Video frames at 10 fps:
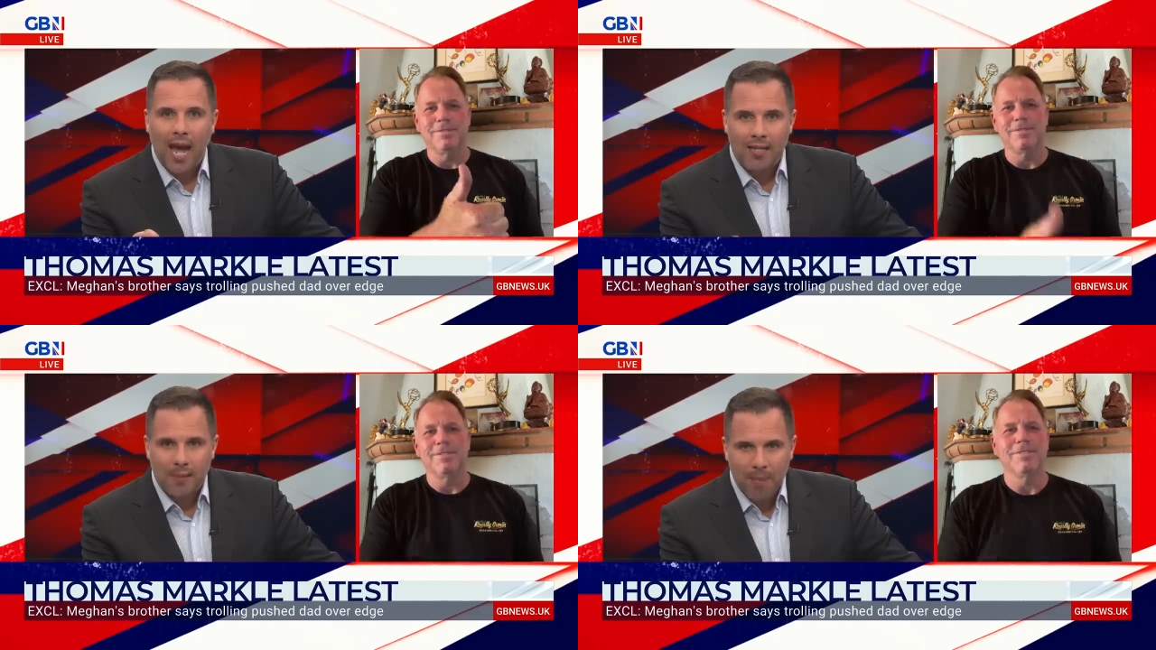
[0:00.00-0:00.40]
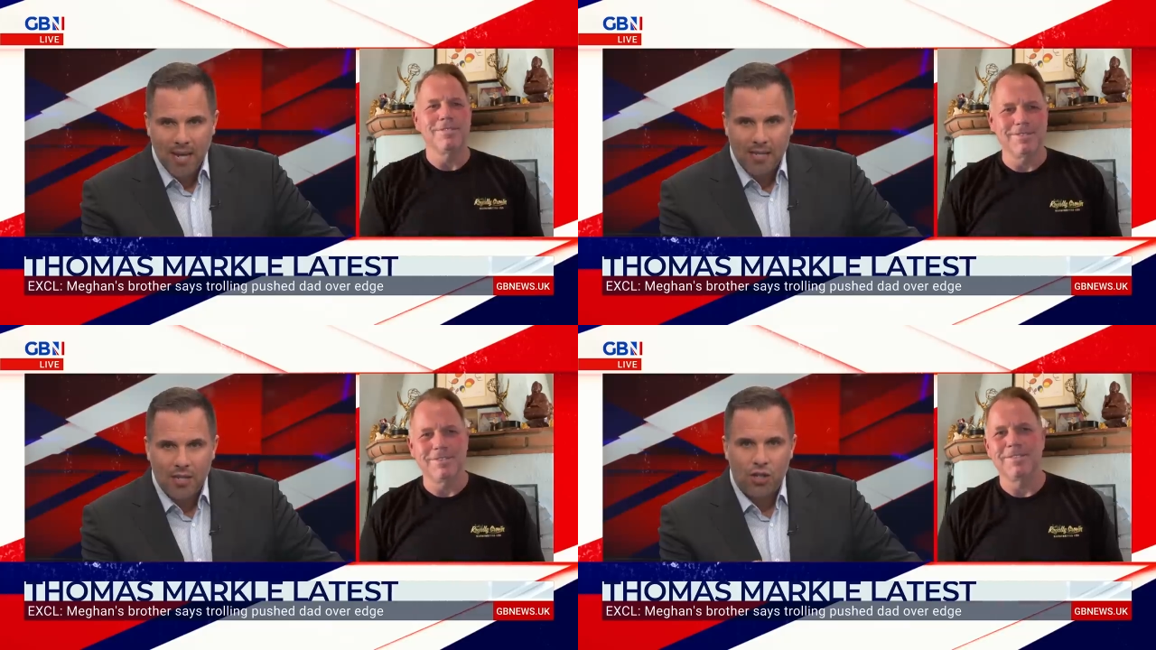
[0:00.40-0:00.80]
Speaker 1: has a
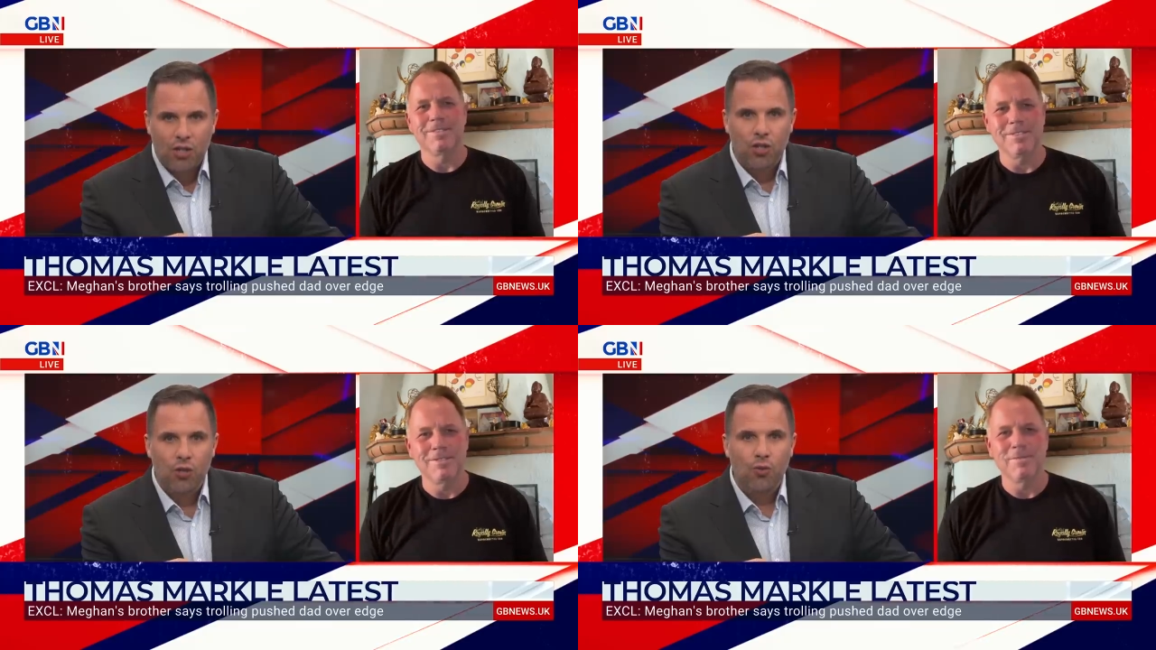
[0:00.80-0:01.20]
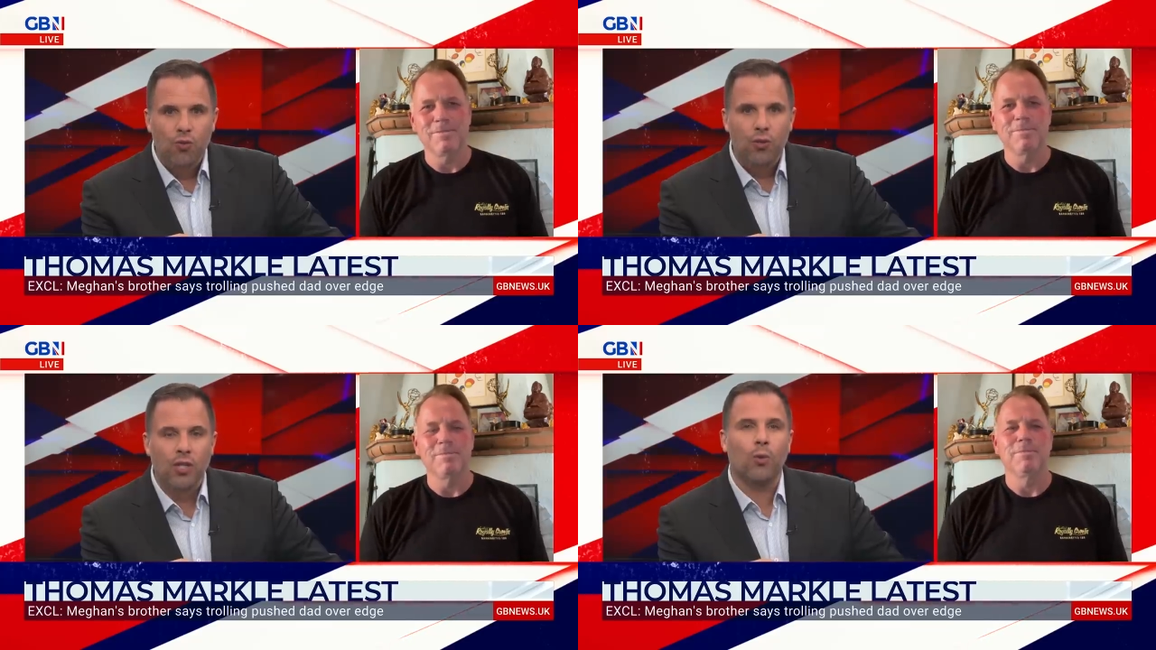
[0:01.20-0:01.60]
message
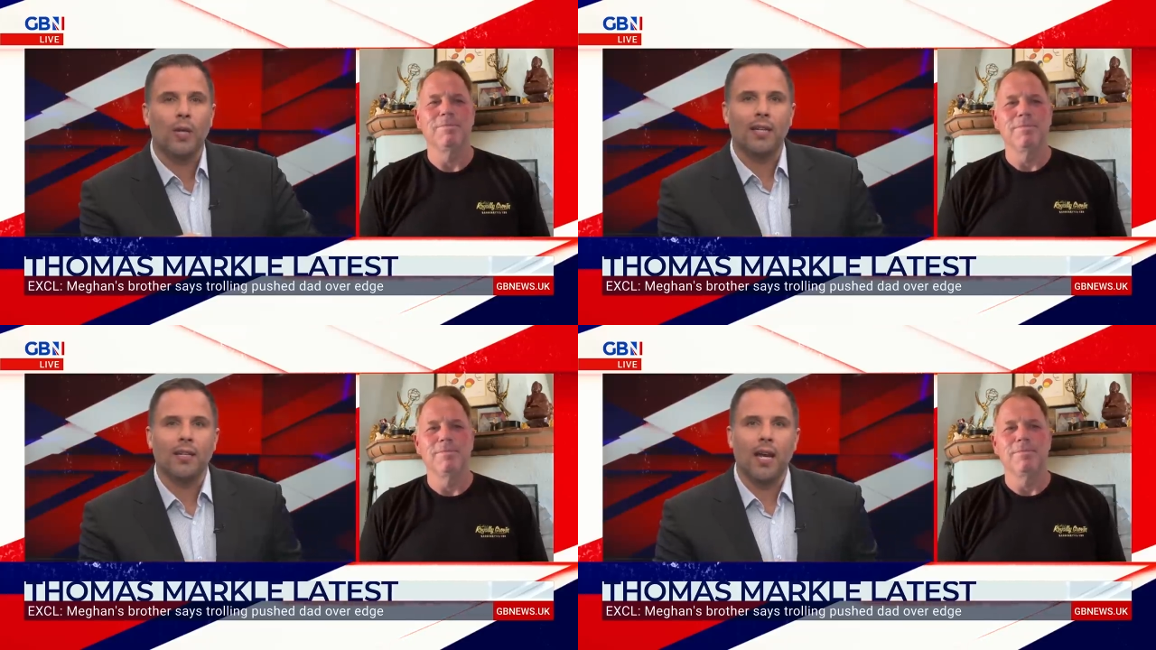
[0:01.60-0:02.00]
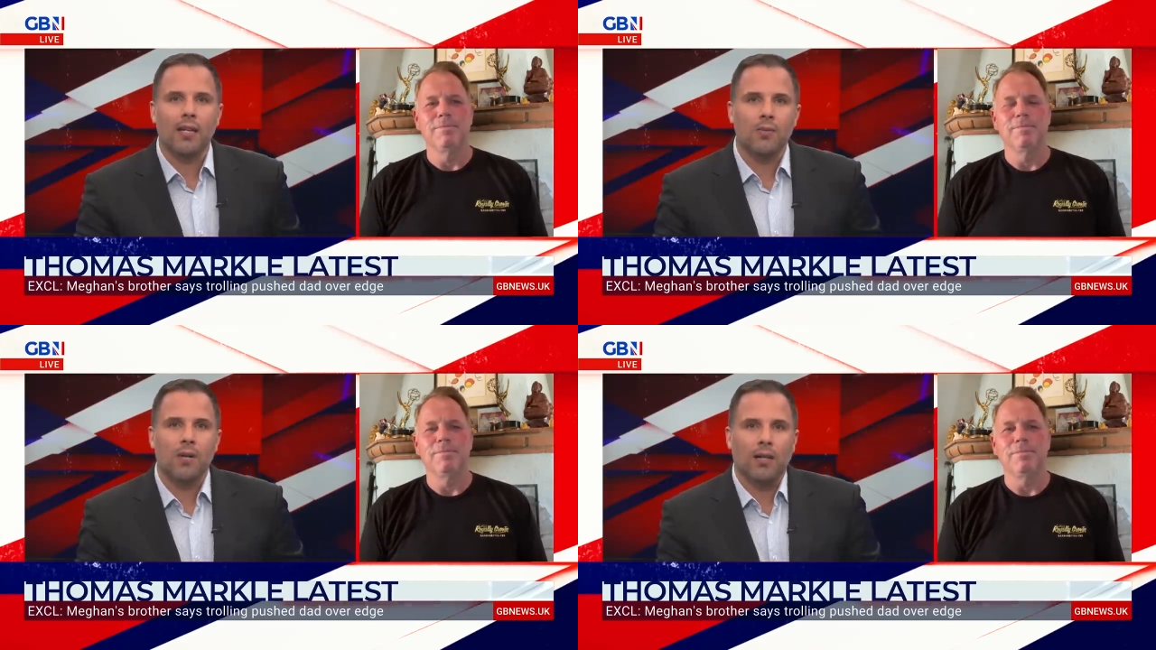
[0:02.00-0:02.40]
to the Queen
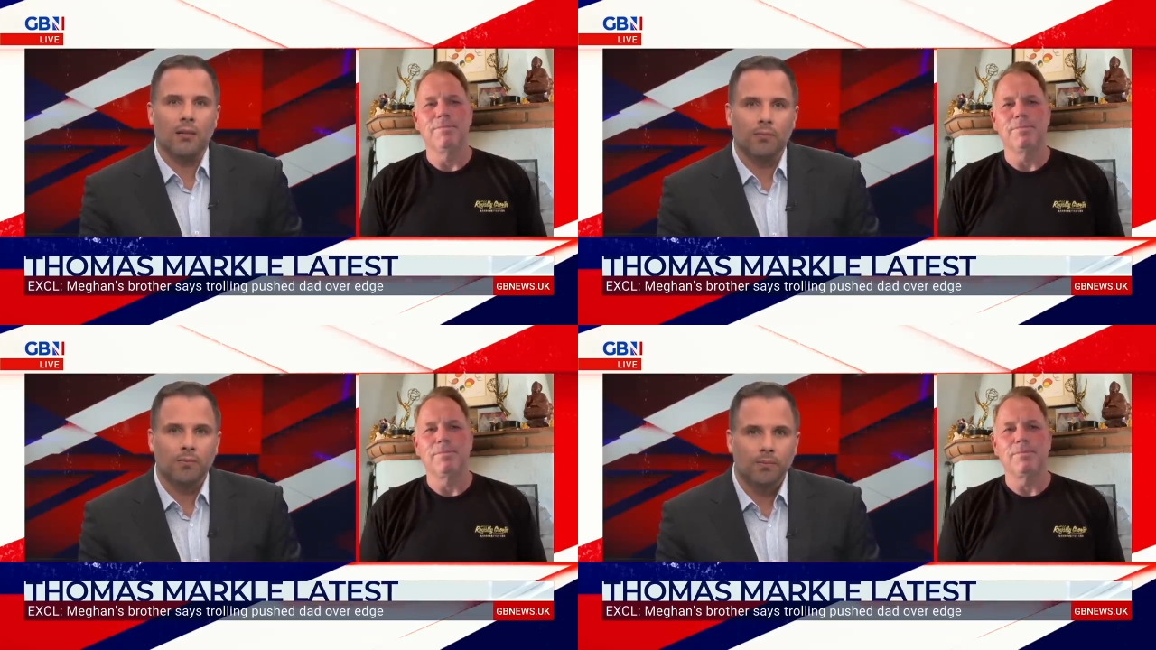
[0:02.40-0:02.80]
as well.